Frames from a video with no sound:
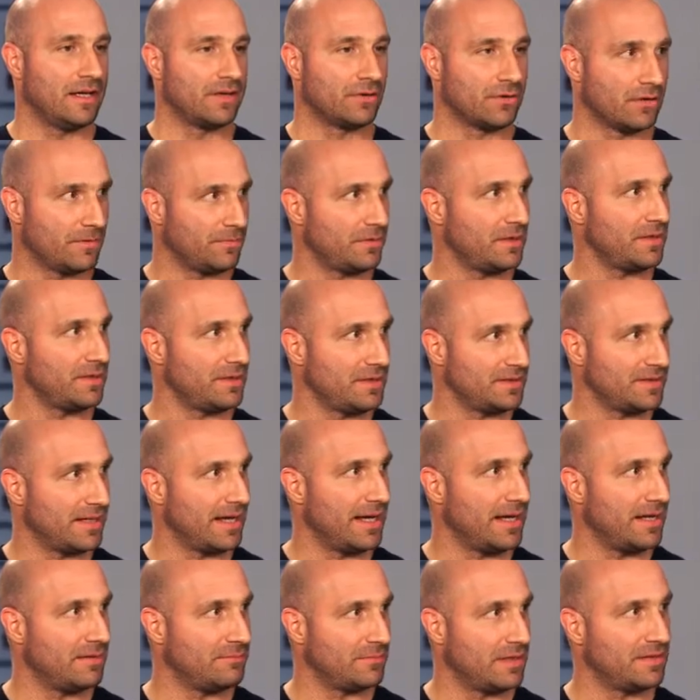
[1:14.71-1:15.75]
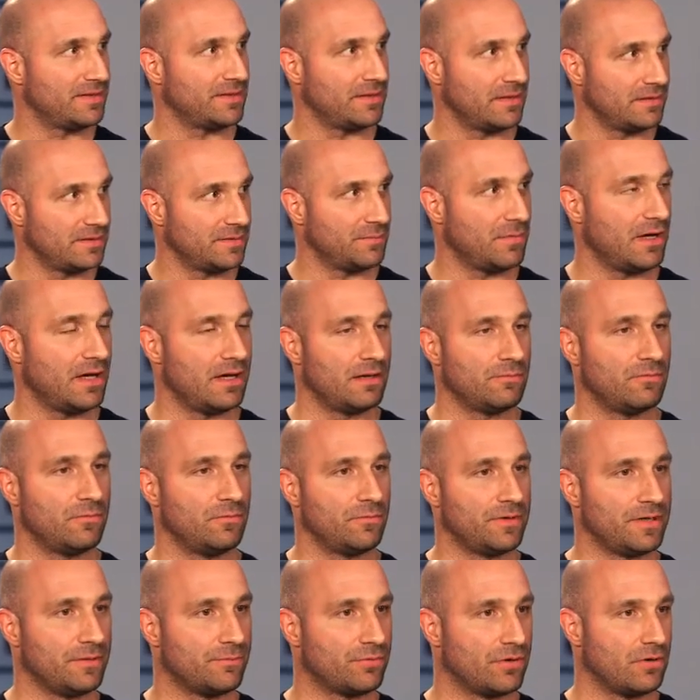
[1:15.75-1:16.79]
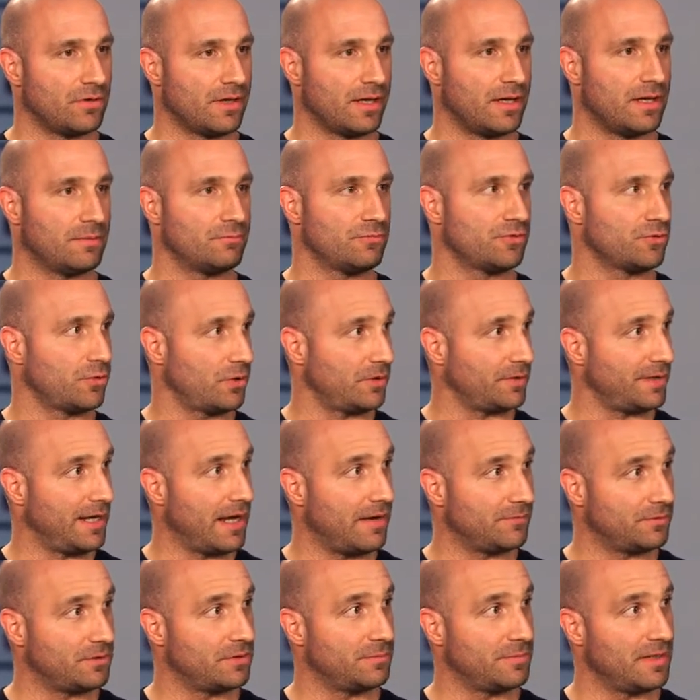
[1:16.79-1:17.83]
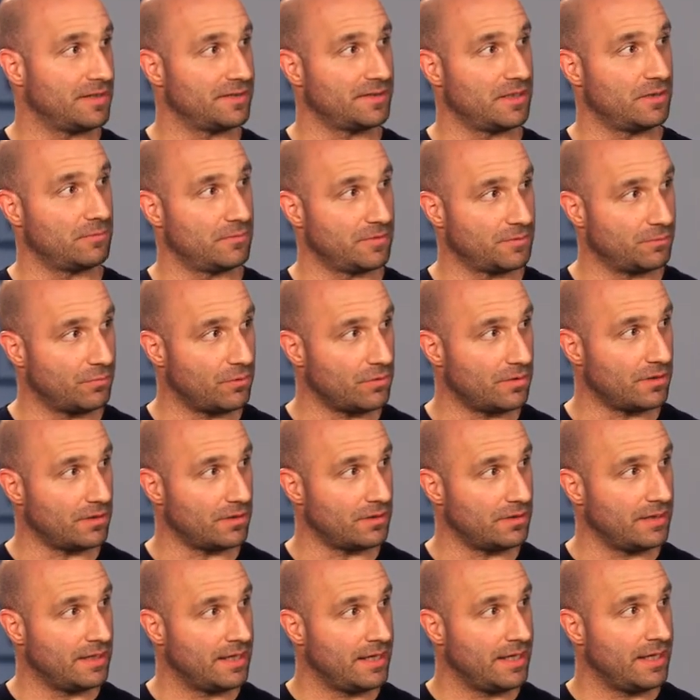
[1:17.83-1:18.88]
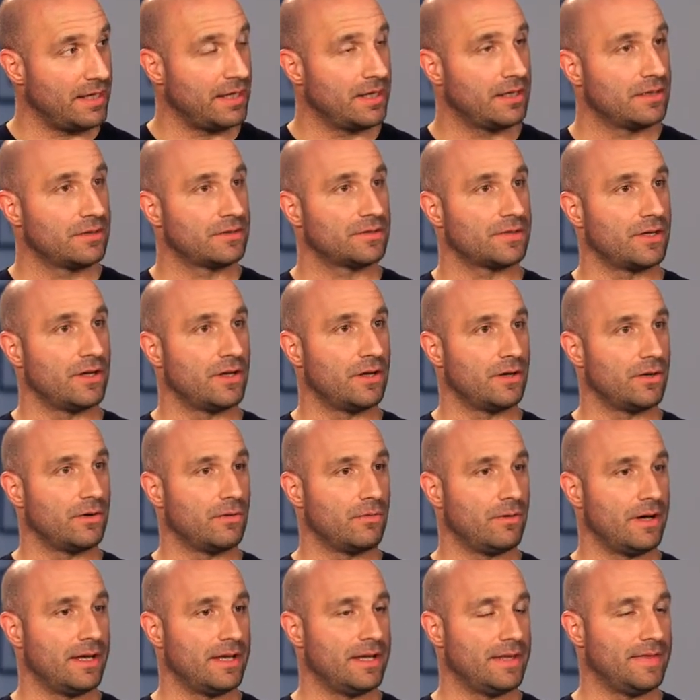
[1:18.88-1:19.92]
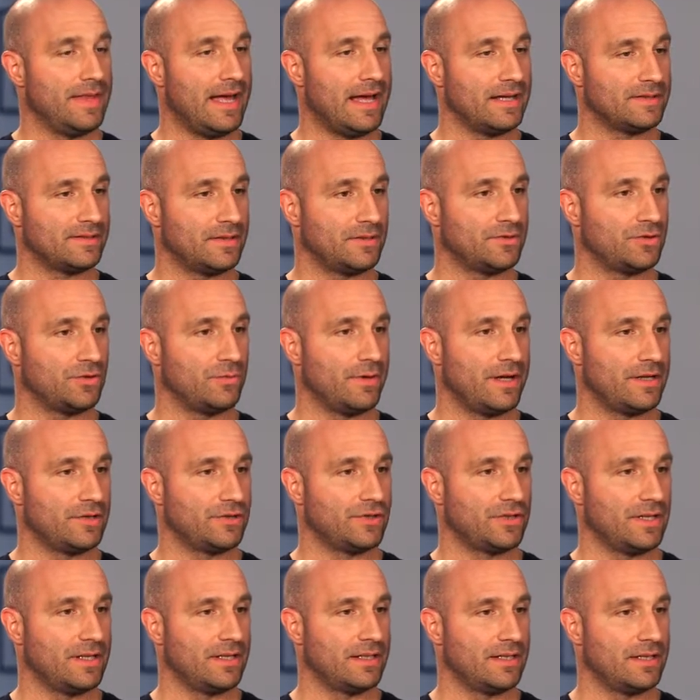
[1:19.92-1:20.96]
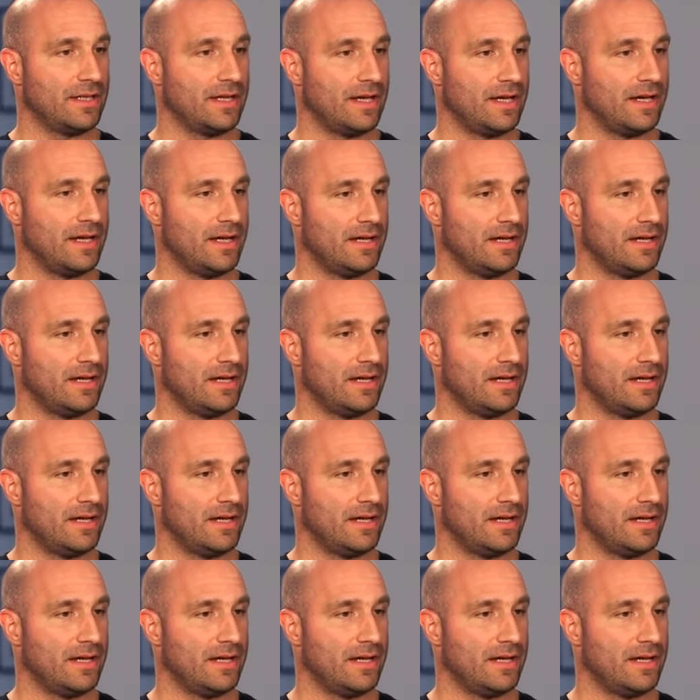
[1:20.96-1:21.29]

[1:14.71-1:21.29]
girlfriend at the time, my son's mom, we broke up shortly after my son was born. Mm-hmm. So in that situation,